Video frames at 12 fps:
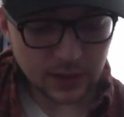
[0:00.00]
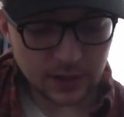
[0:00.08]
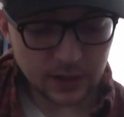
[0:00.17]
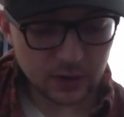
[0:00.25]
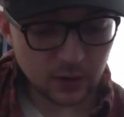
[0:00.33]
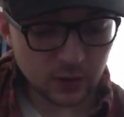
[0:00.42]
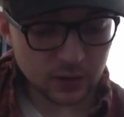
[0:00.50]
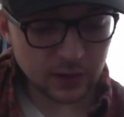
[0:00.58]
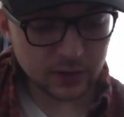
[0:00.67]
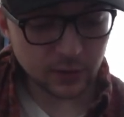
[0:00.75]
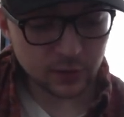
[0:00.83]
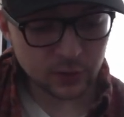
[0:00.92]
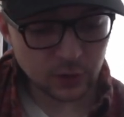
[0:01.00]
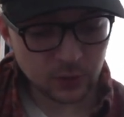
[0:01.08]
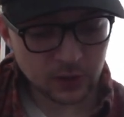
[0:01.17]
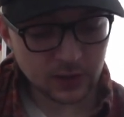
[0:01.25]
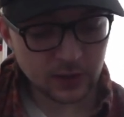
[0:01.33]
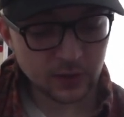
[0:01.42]
all Keith is
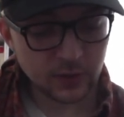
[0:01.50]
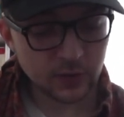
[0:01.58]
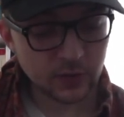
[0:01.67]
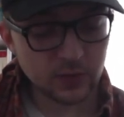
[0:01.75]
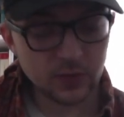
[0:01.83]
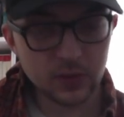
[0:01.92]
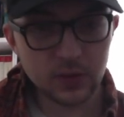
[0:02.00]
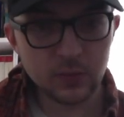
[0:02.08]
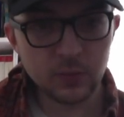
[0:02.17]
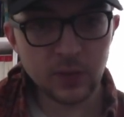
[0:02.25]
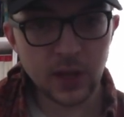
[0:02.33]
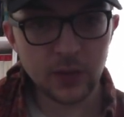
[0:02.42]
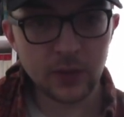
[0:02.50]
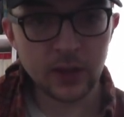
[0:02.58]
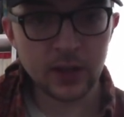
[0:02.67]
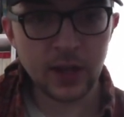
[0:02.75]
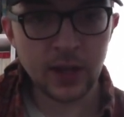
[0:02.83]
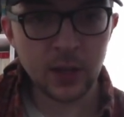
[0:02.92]
doing is having
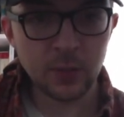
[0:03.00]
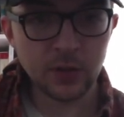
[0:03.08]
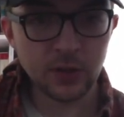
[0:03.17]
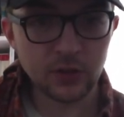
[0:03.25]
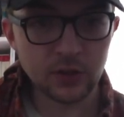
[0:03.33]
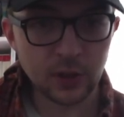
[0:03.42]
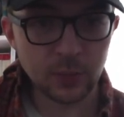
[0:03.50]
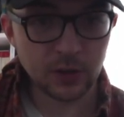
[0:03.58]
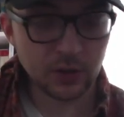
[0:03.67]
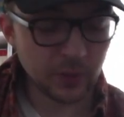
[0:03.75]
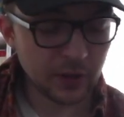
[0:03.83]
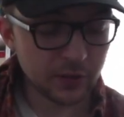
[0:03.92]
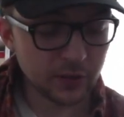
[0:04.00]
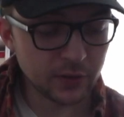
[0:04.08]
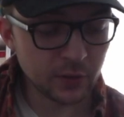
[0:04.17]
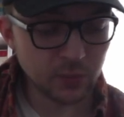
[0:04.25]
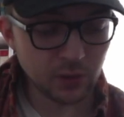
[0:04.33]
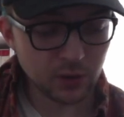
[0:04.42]
an A position up here, basically the
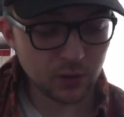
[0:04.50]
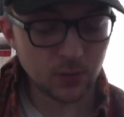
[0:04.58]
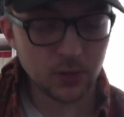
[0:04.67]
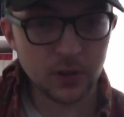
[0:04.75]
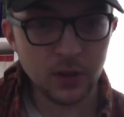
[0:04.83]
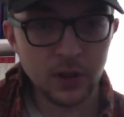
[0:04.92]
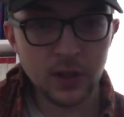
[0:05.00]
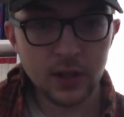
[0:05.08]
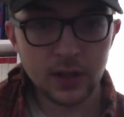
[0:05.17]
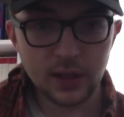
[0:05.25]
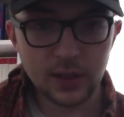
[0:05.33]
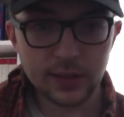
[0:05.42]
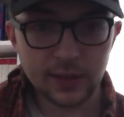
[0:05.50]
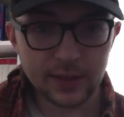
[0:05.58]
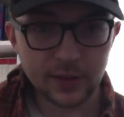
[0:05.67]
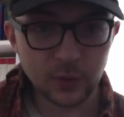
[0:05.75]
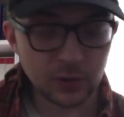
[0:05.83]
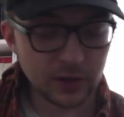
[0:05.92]
bar chord. Keith likes
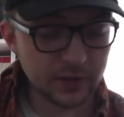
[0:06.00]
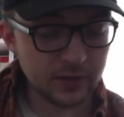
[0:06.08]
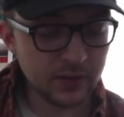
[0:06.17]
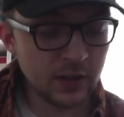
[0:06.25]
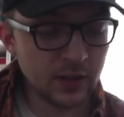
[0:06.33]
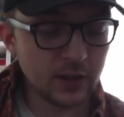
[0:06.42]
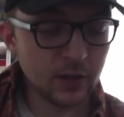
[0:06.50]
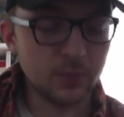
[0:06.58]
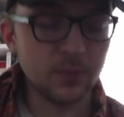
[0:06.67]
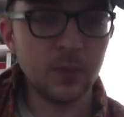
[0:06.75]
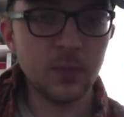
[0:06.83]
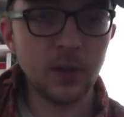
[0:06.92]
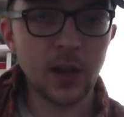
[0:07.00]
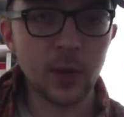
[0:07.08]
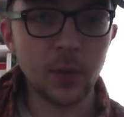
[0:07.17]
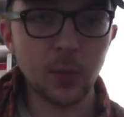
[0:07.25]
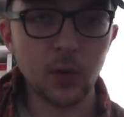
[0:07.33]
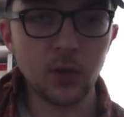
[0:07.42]
to play, a lot of
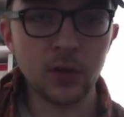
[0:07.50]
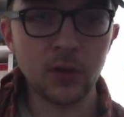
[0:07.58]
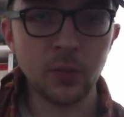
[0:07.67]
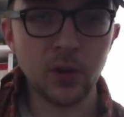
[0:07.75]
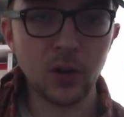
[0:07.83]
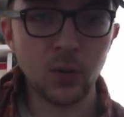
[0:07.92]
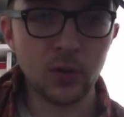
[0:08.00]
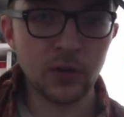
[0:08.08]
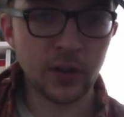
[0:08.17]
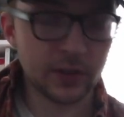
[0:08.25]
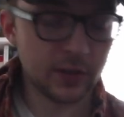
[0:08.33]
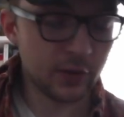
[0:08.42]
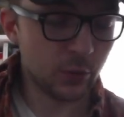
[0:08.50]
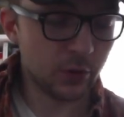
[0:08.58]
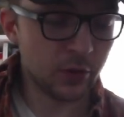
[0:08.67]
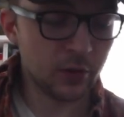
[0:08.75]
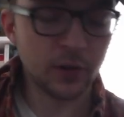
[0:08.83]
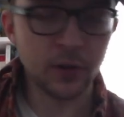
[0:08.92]
people learn the bar chords like this, where
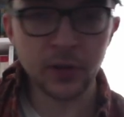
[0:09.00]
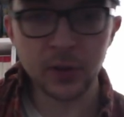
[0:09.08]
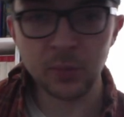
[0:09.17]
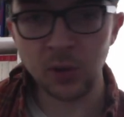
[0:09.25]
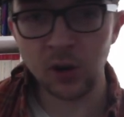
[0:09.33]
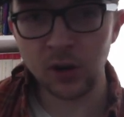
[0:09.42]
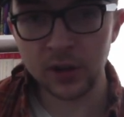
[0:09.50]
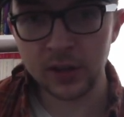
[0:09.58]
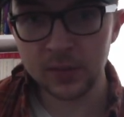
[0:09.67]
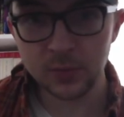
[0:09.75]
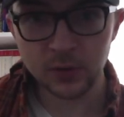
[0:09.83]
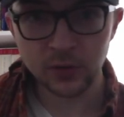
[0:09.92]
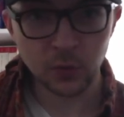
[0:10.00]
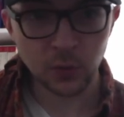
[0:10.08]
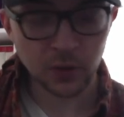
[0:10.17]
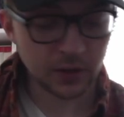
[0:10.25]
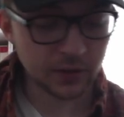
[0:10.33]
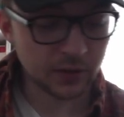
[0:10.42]
you're literally barring it, which is where
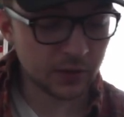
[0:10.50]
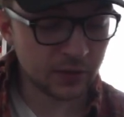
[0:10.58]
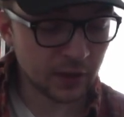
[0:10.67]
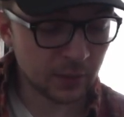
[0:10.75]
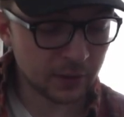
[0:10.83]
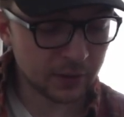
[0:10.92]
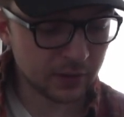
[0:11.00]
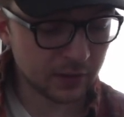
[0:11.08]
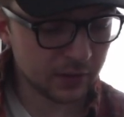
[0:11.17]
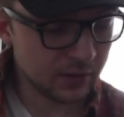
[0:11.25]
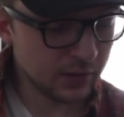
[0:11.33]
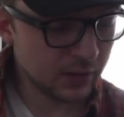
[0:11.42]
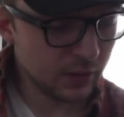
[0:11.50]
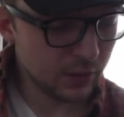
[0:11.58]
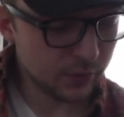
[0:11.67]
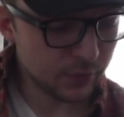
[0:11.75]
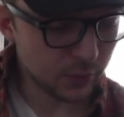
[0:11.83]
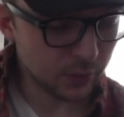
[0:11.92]
it gets its name, I think,
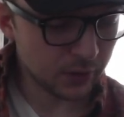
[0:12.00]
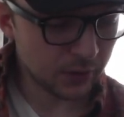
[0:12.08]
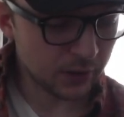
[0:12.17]
for